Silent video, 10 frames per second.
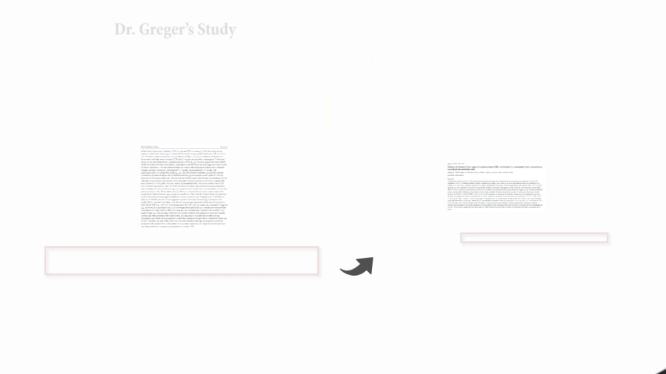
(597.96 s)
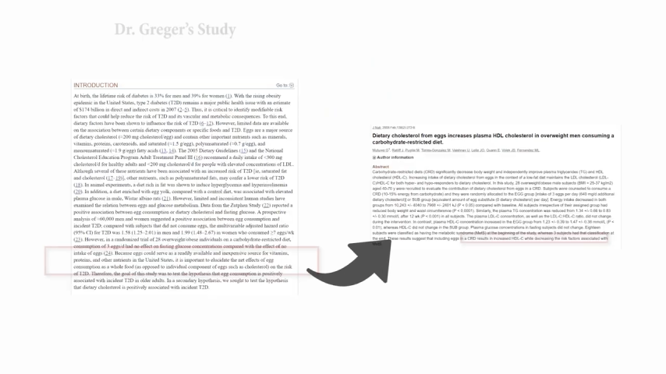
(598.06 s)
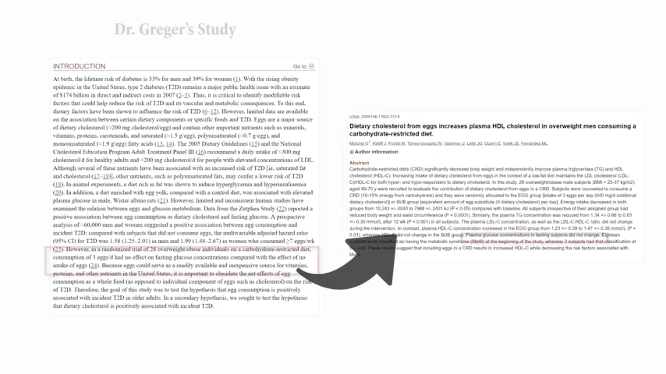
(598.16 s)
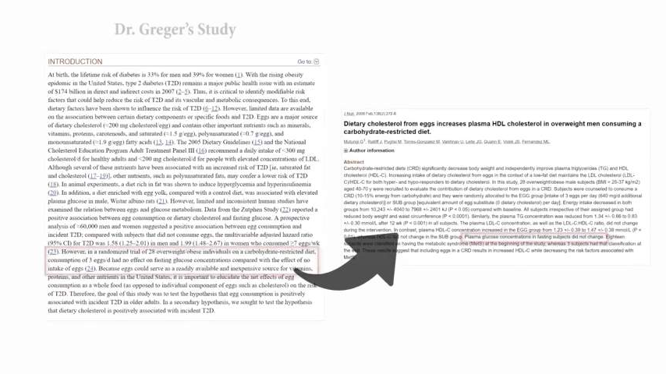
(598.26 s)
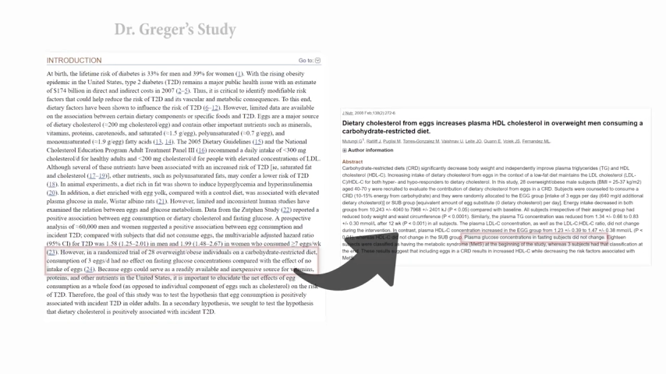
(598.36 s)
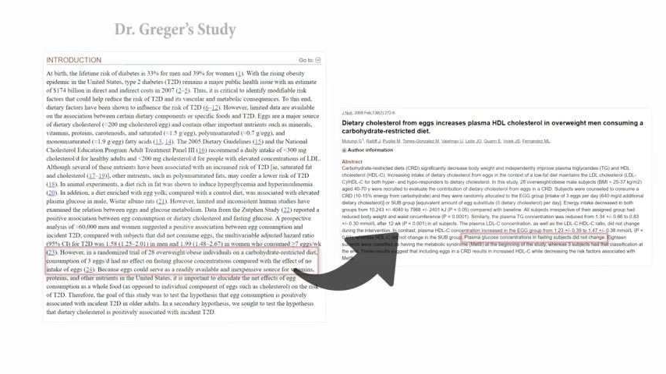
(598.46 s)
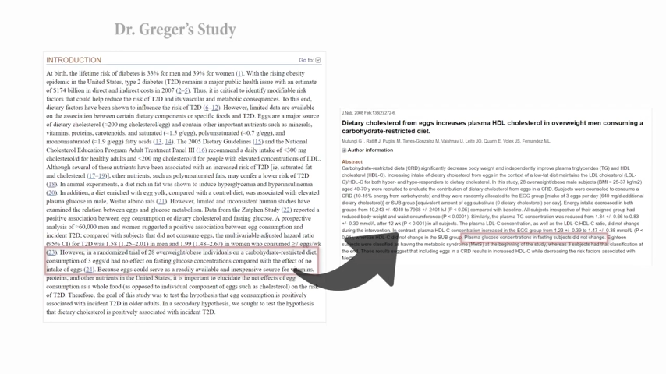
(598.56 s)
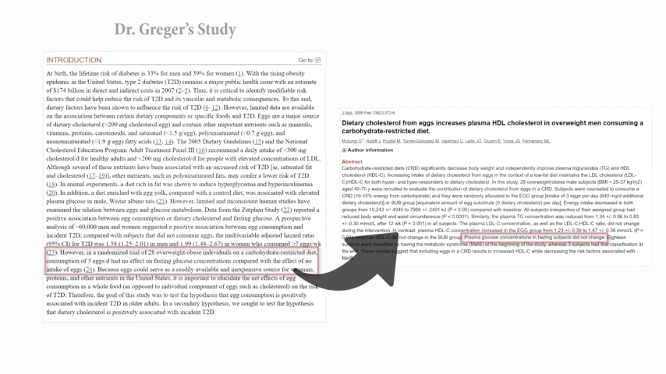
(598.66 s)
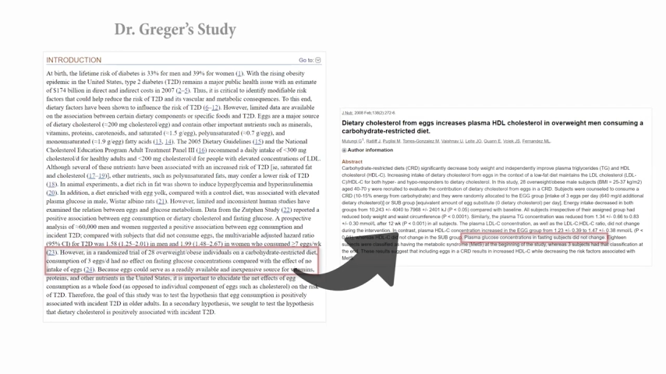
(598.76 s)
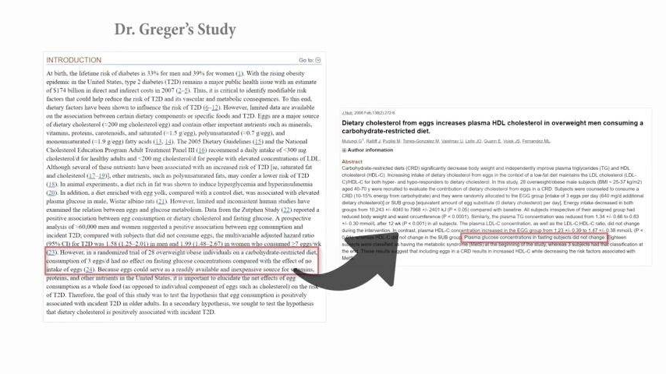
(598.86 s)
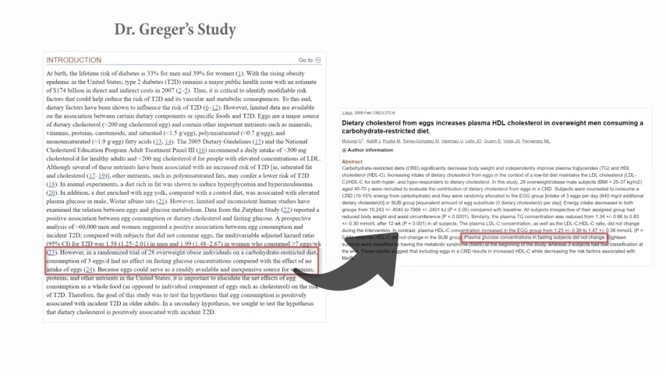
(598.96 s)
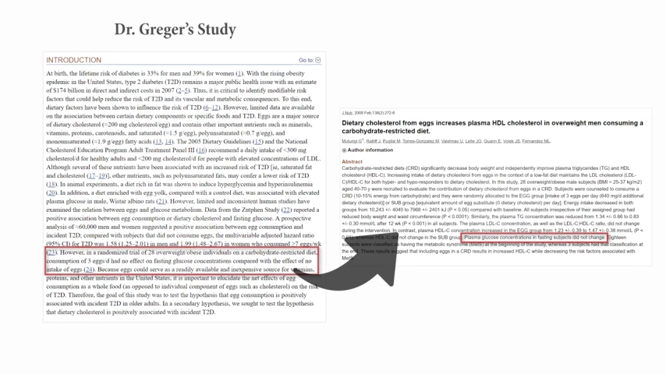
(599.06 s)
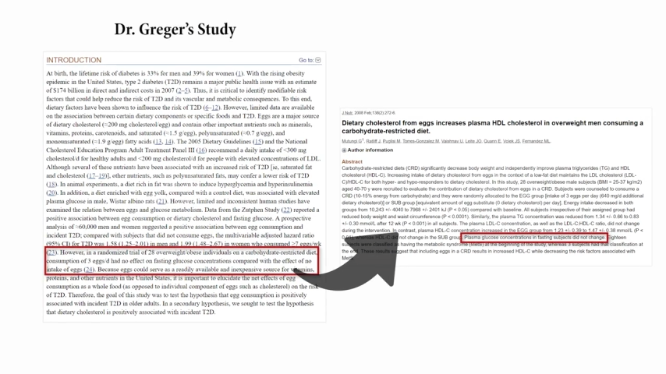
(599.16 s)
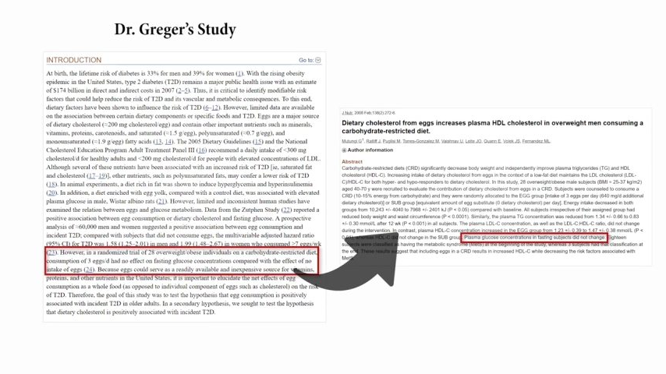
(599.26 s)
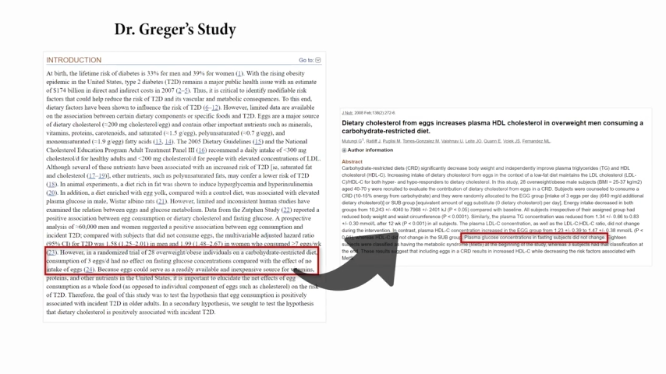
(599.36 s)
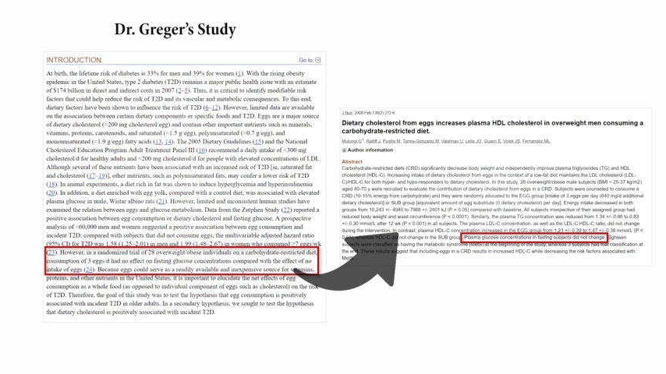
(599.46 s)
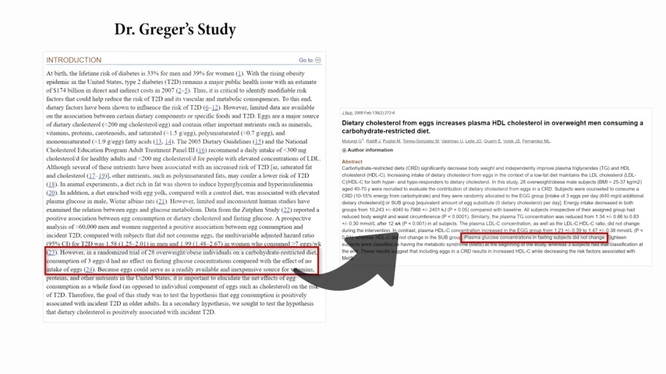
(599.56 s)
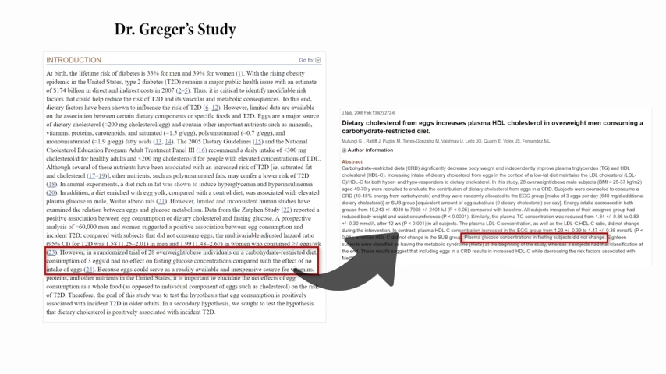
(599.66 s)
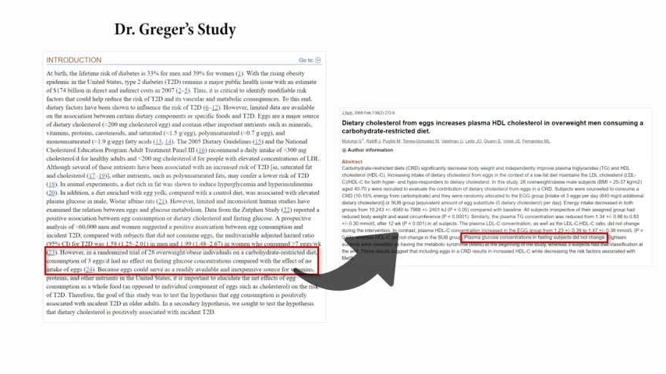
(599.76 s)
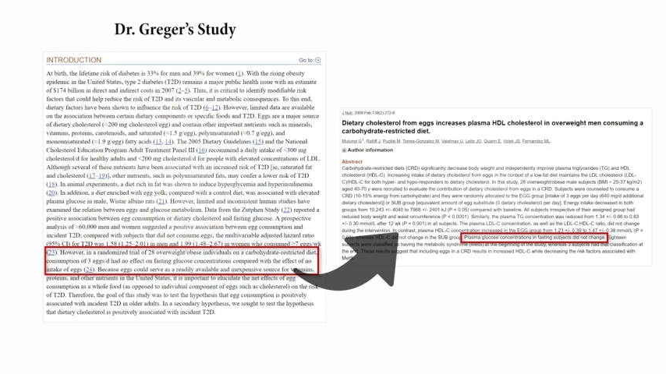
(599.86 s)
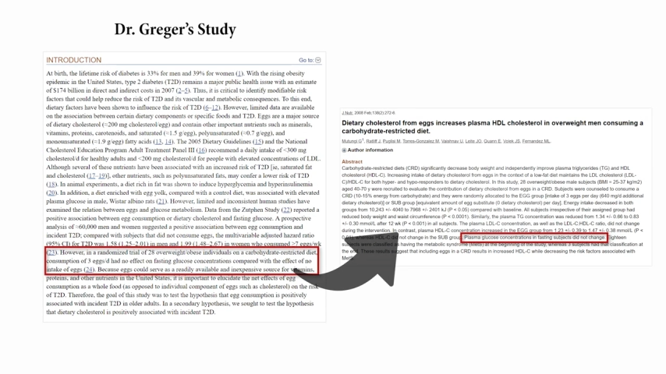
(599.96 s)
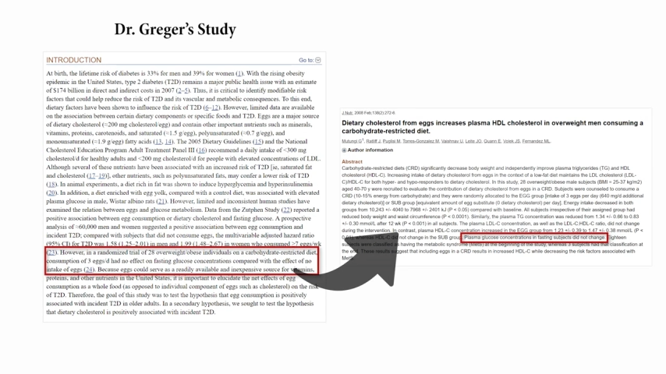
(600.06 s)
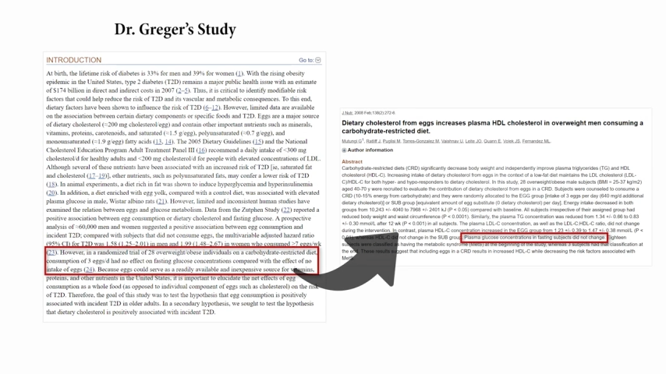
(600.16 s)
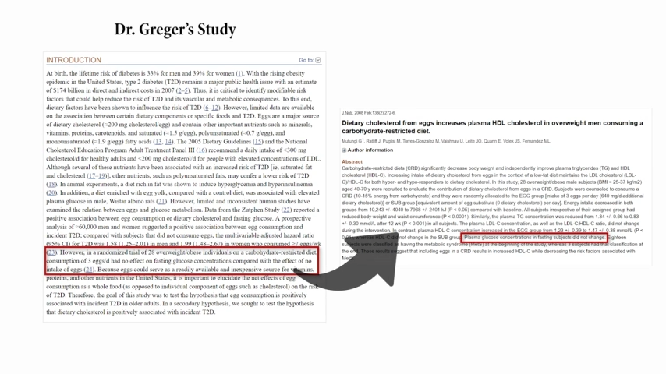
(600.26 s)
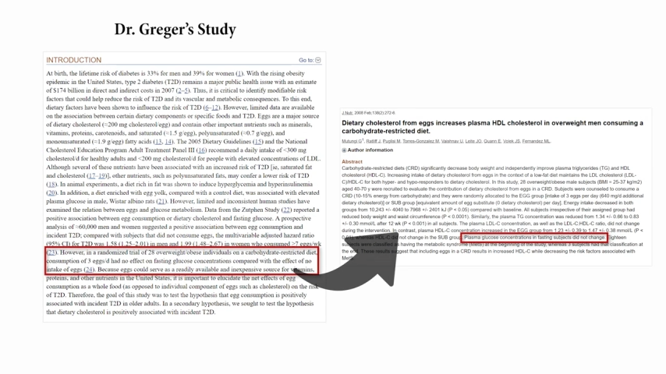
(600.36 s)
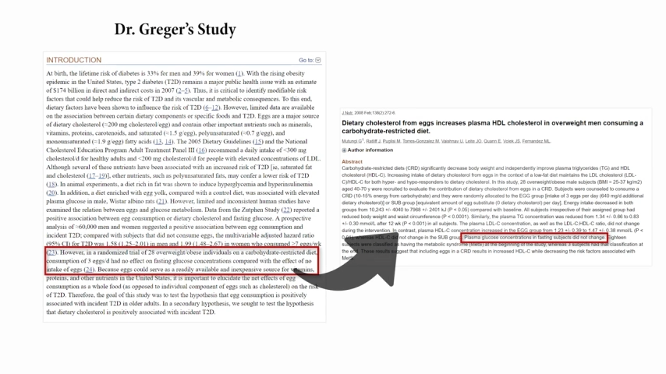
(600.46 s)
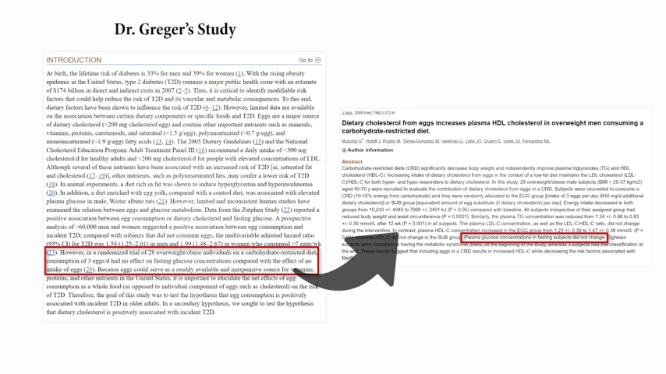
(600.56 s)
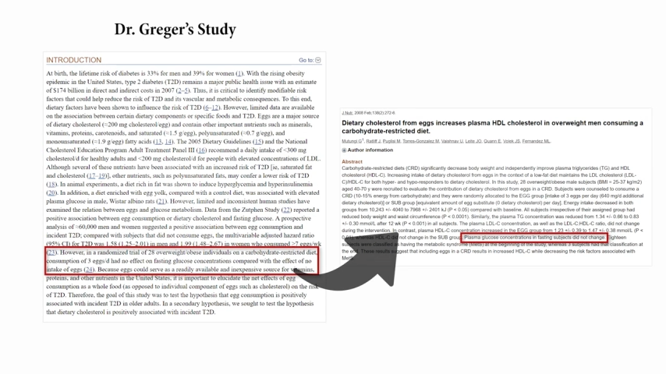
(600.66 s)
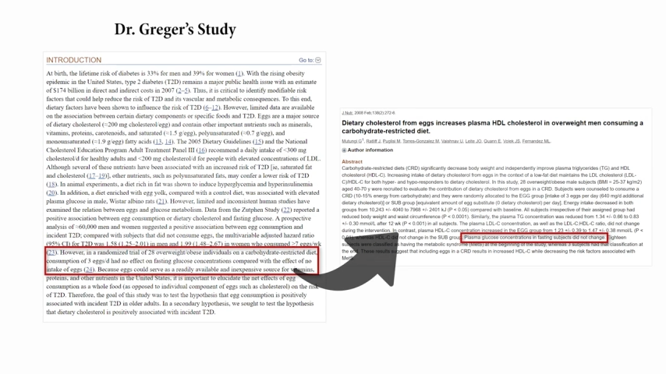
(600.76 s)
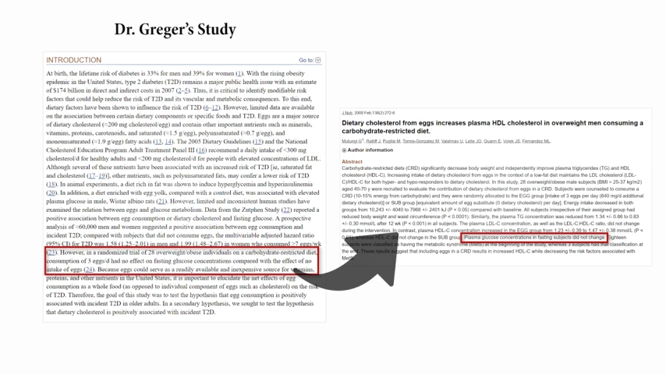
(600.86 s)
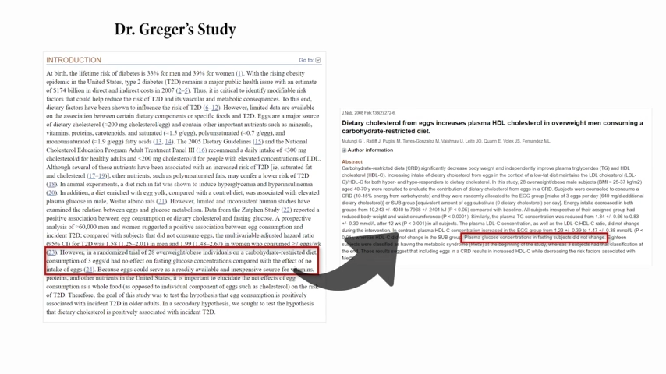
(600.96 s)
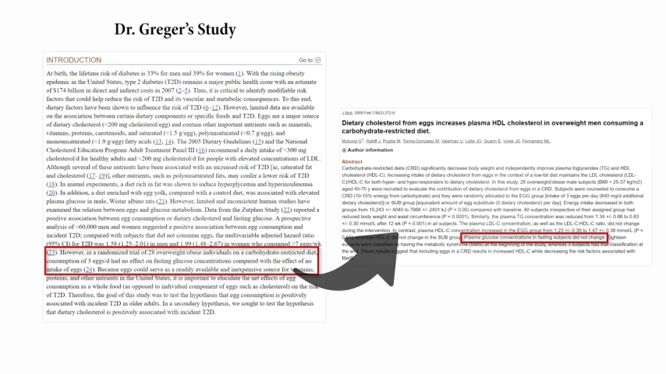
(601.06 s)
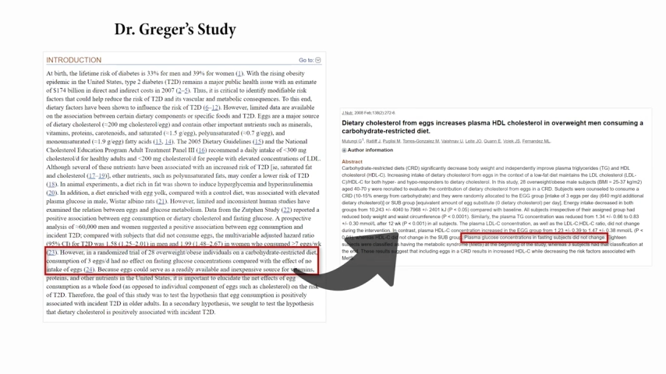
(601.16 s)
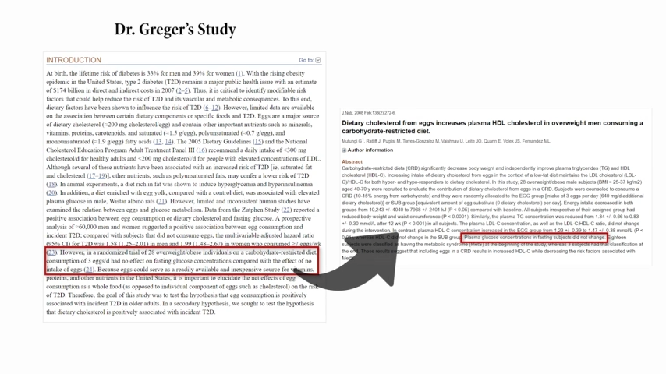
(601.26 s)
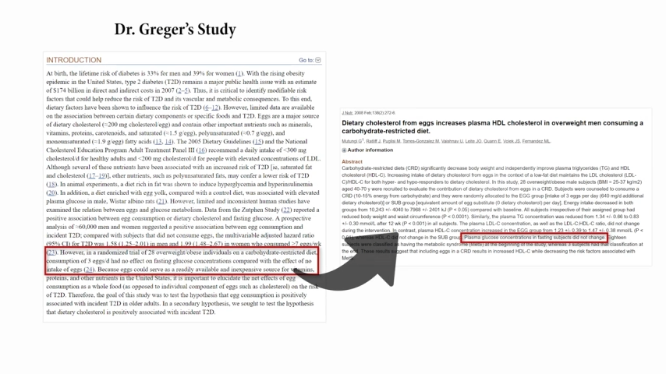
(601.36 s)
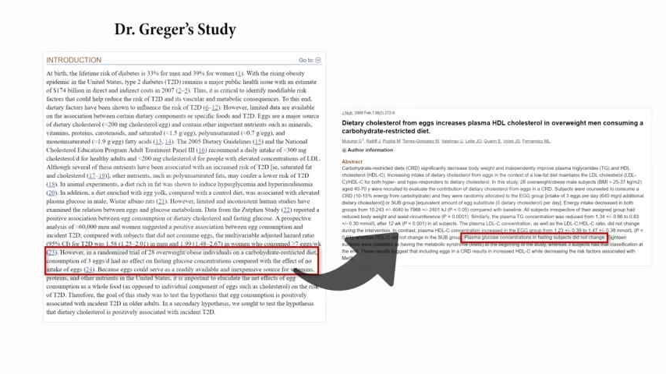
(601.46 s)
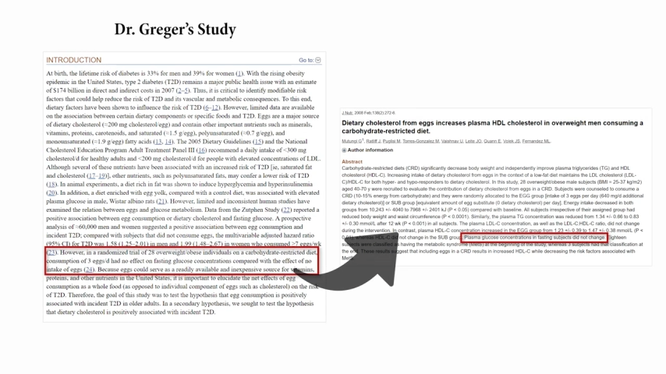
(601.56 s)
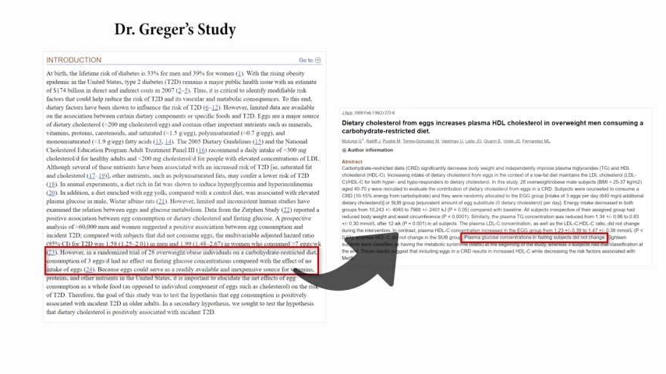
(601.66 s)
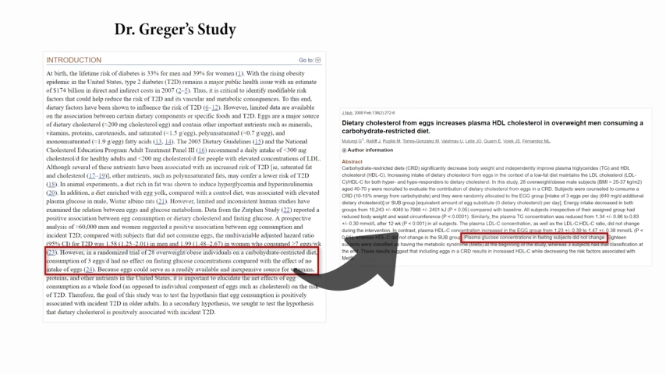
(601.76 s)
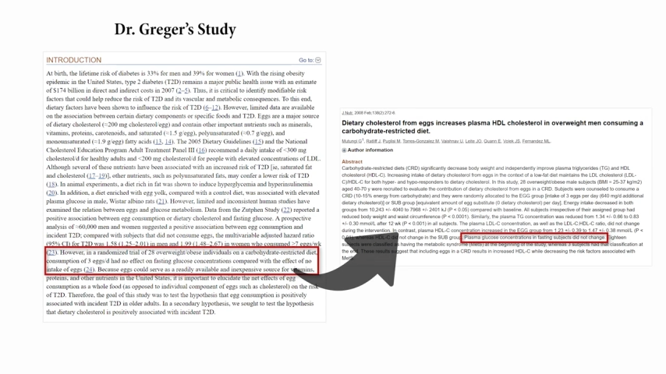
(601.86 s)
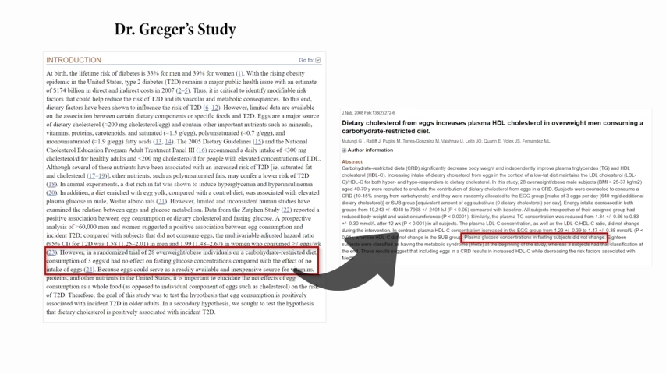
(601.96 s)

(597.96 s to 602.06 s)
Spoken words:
Nobody's mouth can be seen.